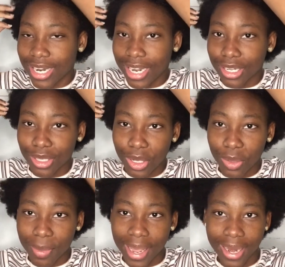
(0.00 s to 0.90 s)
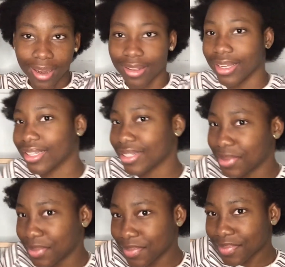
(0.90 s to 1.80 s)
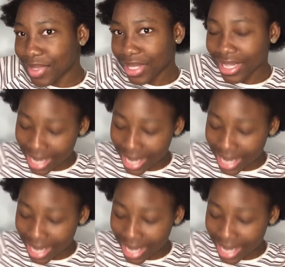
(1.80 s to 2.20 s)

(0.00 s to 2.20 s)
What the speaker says: L on my hair. Like, look at